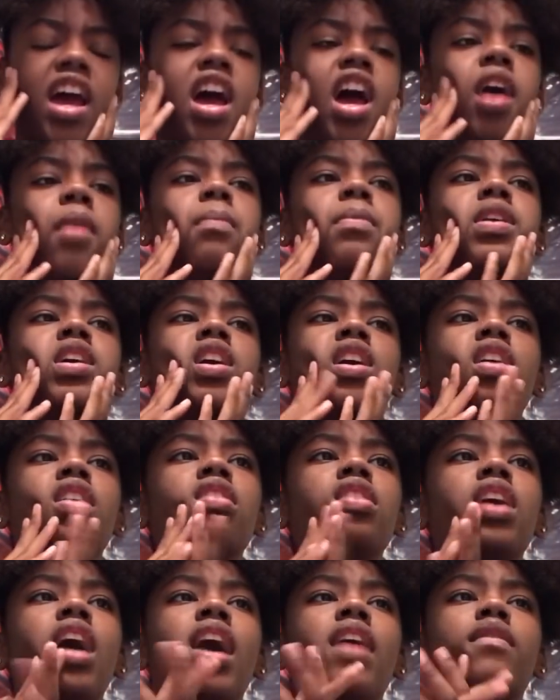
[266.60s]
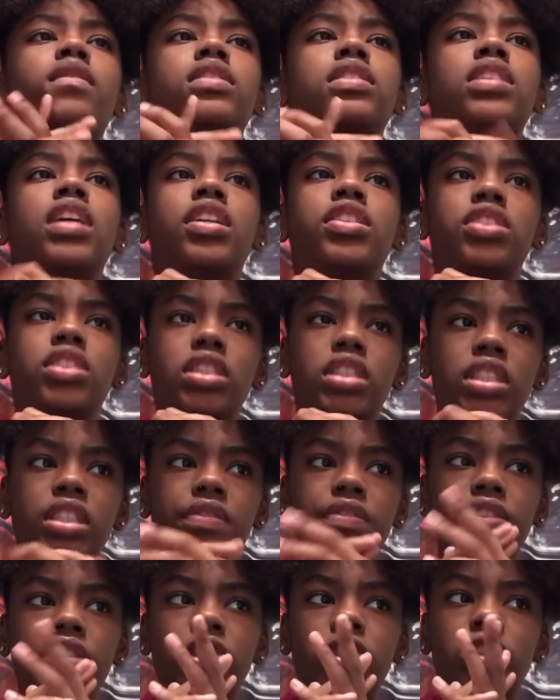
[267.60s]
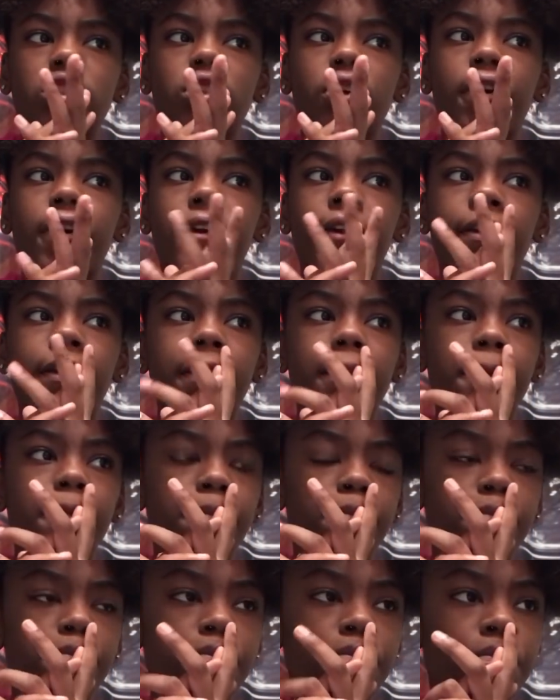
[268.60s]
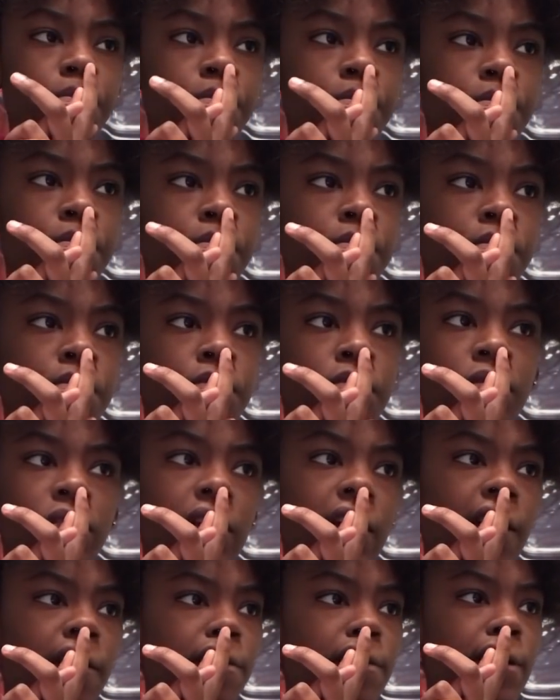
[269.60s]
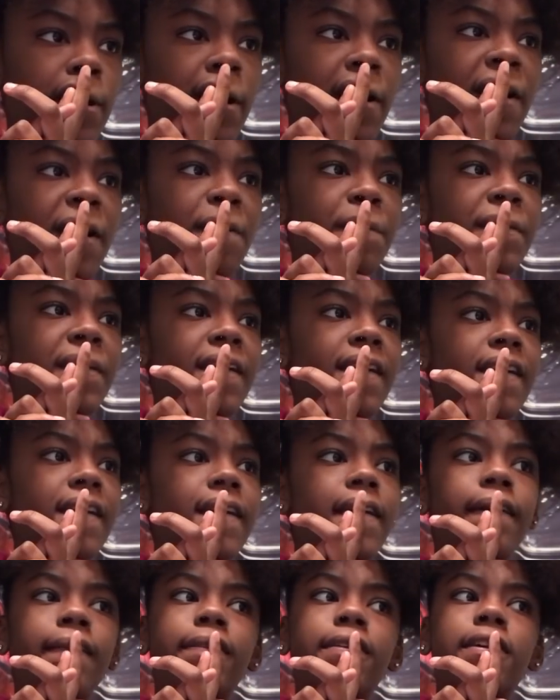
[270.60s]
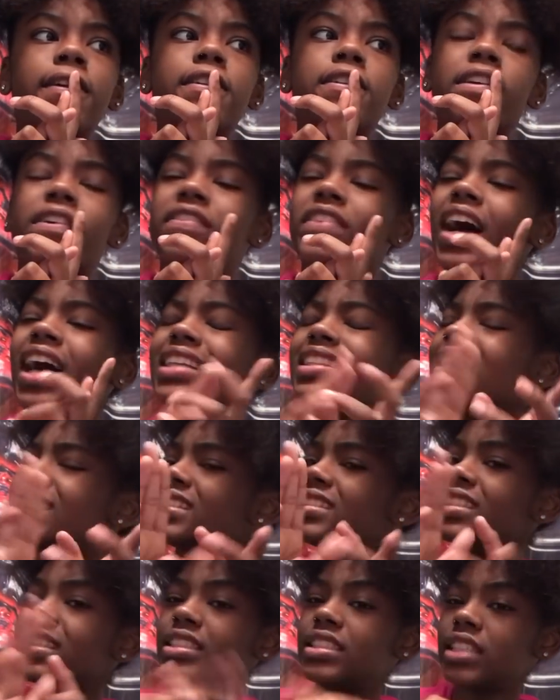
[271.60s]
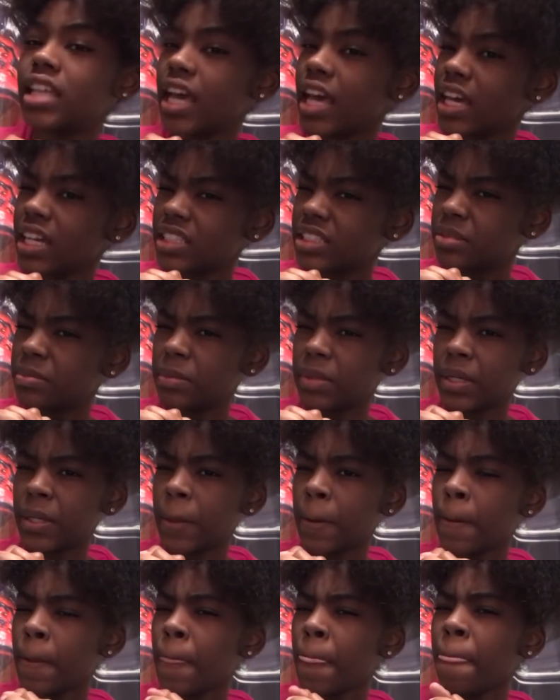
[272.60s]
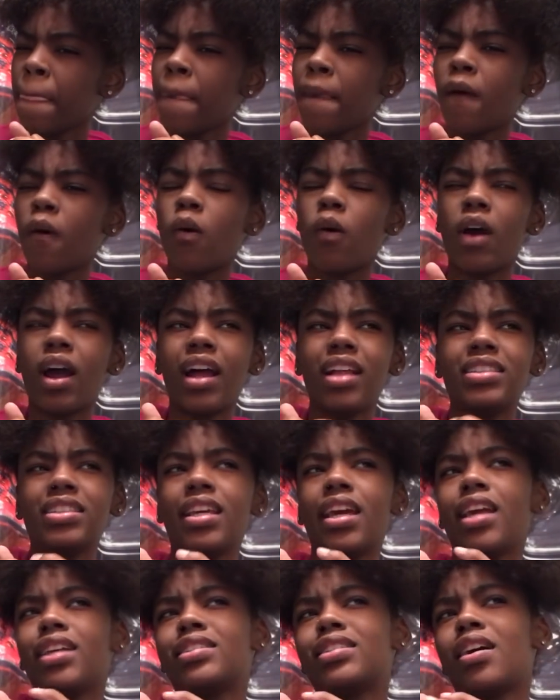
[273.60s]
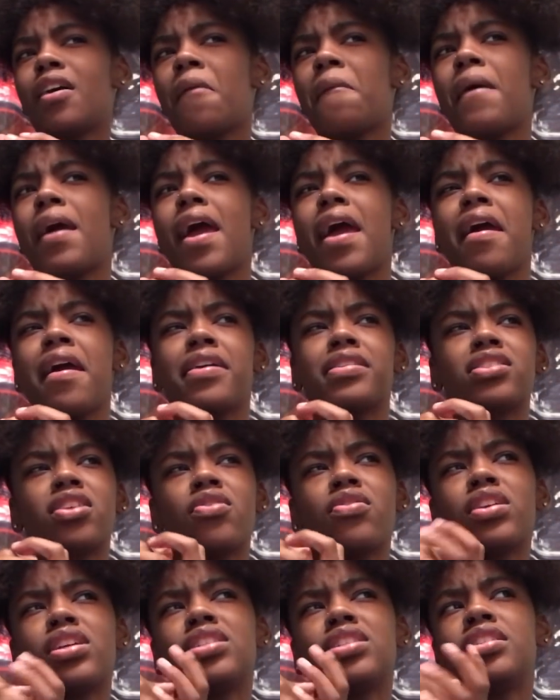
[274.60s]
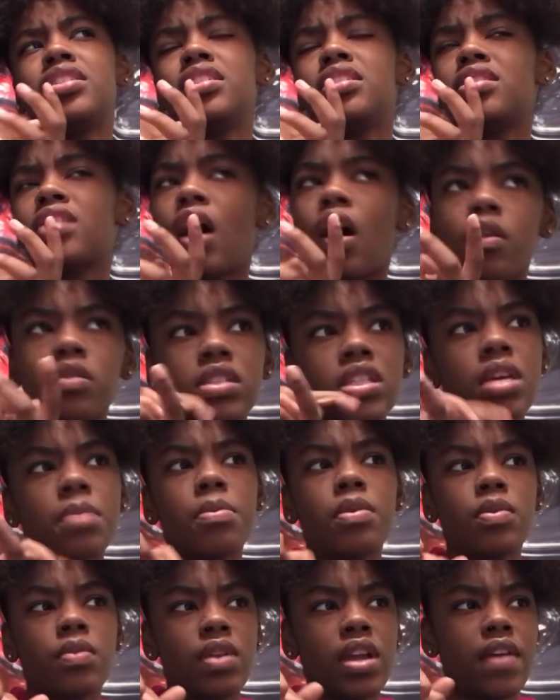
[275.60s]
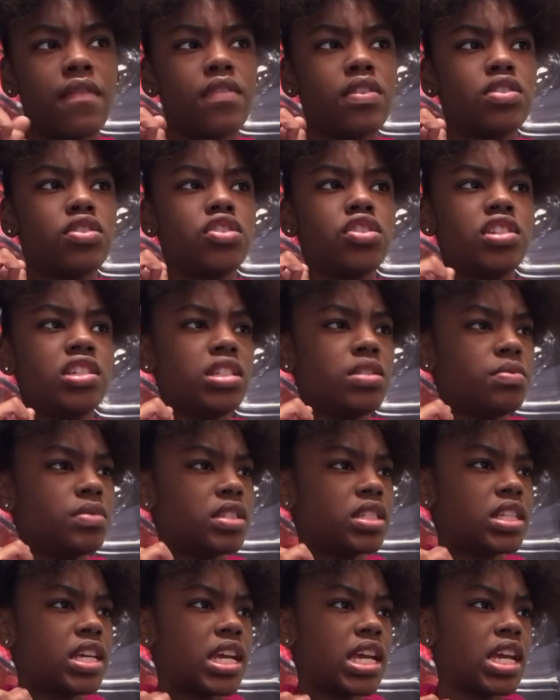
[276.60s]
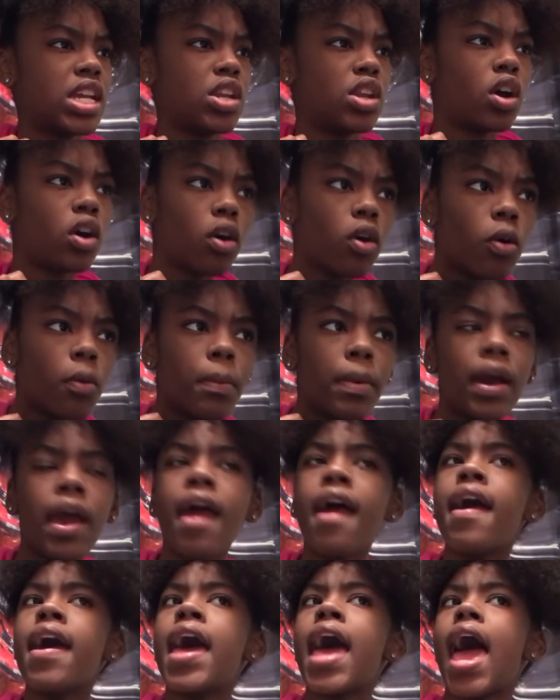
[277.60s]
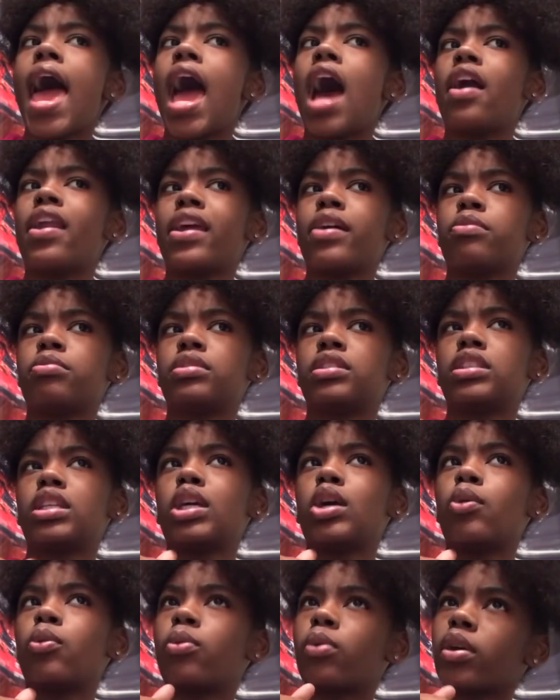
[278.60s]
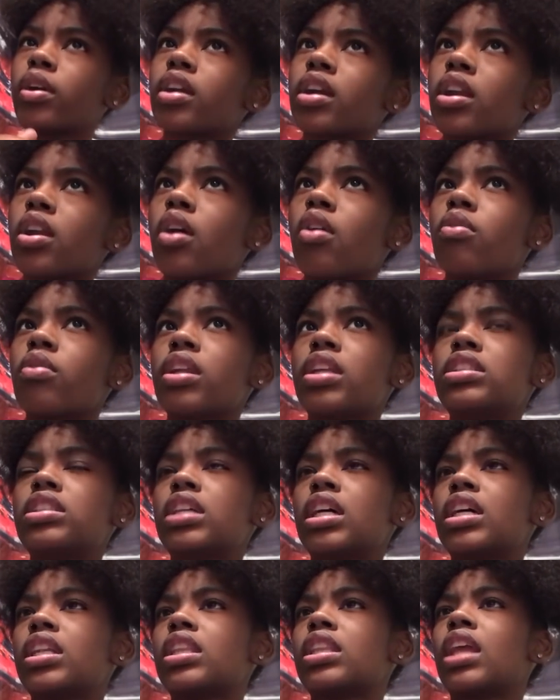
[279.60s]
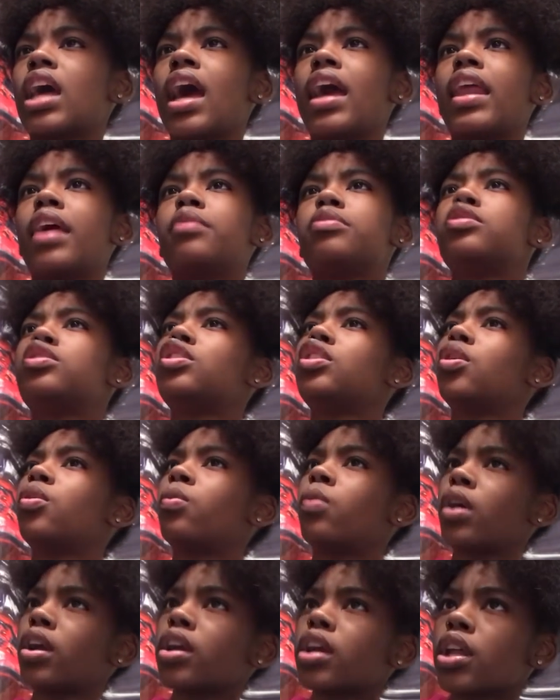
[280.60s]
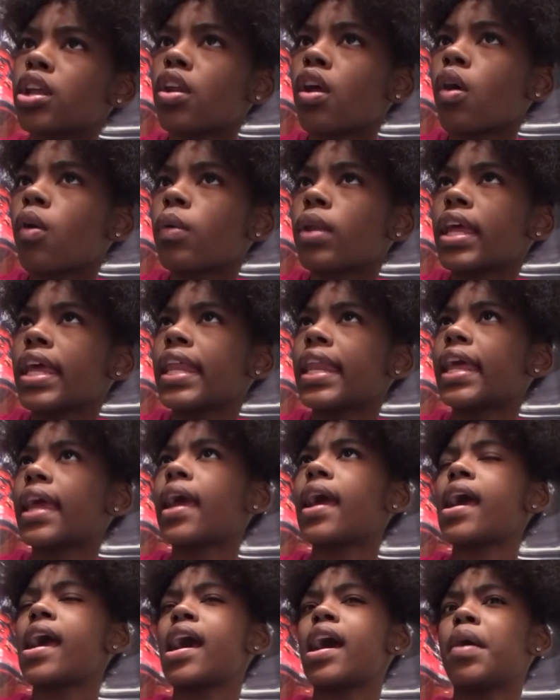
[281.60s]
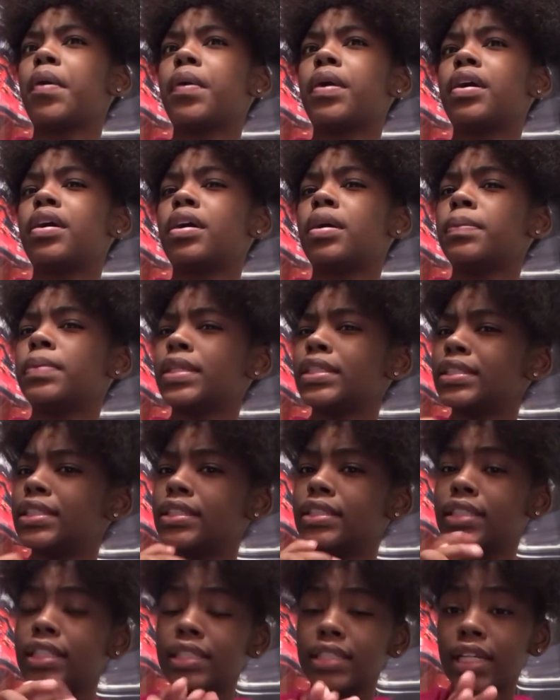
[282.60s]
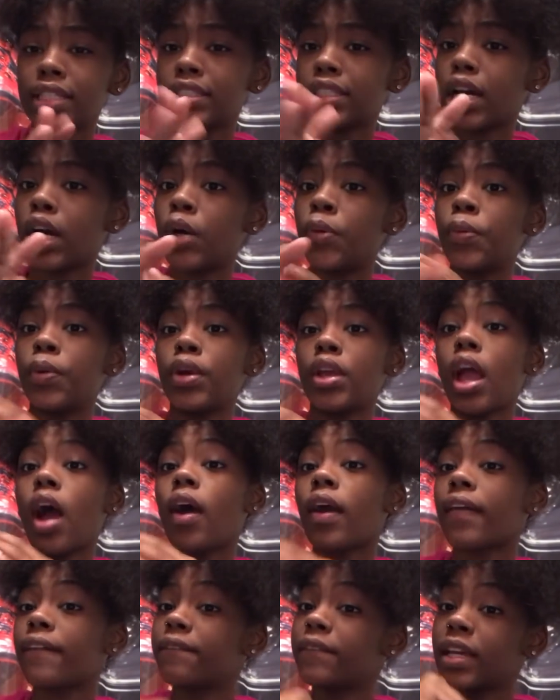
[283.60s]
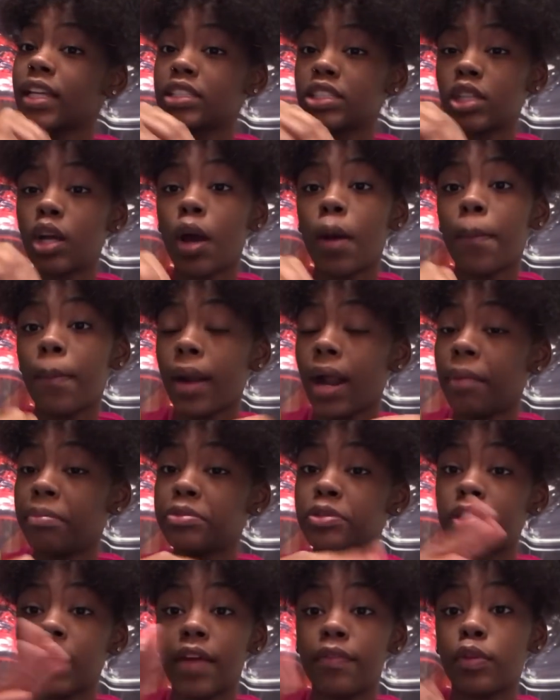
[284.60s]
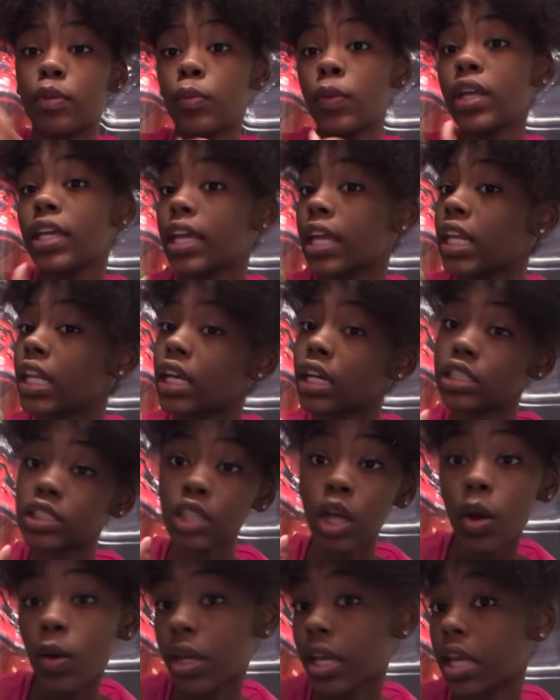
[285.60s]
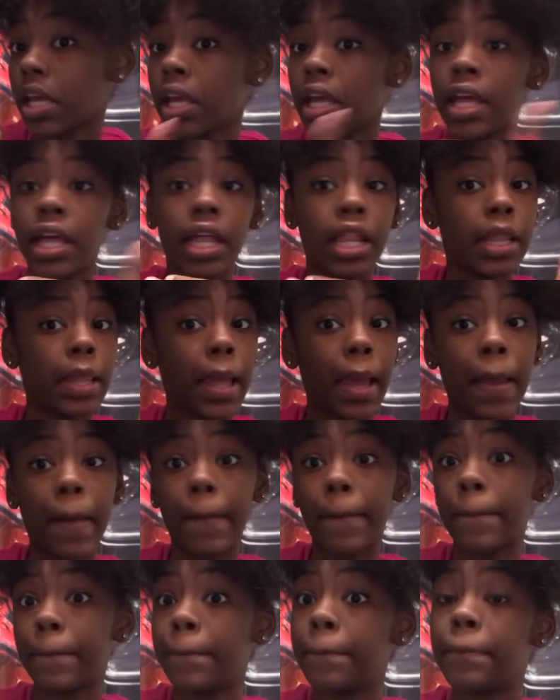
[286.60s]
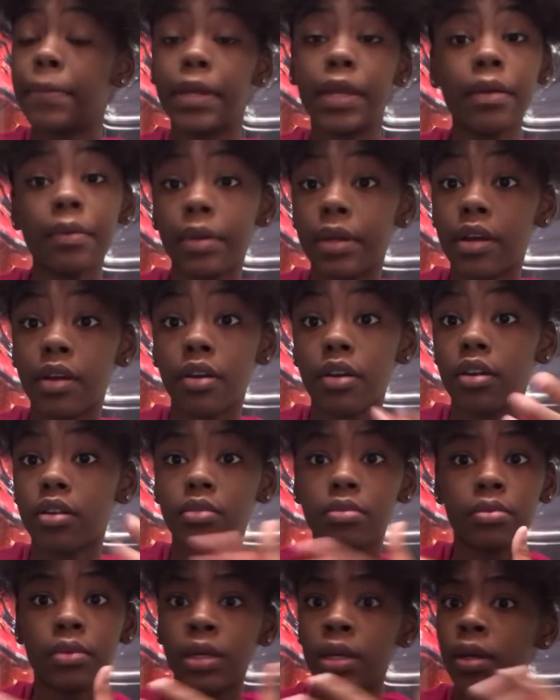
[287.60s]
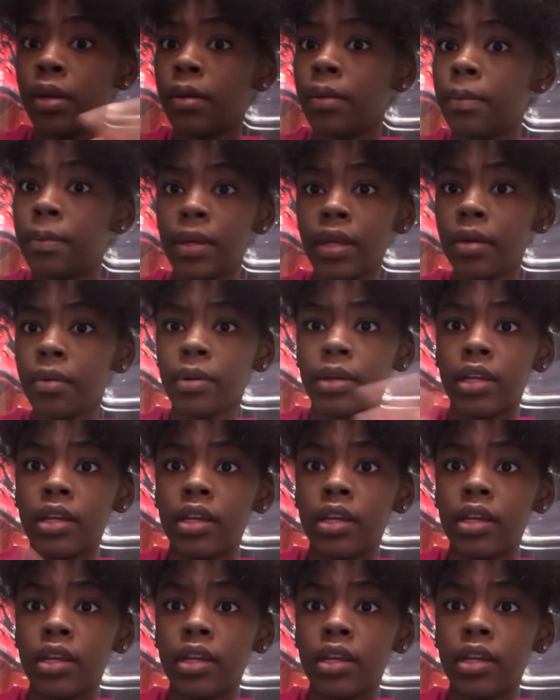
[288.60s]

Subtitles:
how me and her conversation even started. I think she texted me, or I text her and asked her did she talk to him or whatever, and she was saying no, but how they was still working on each other, how they was still working on it, and how this. I said, oh well, y'all can fix y'all problems after we get done talking. Like, period, girl, period.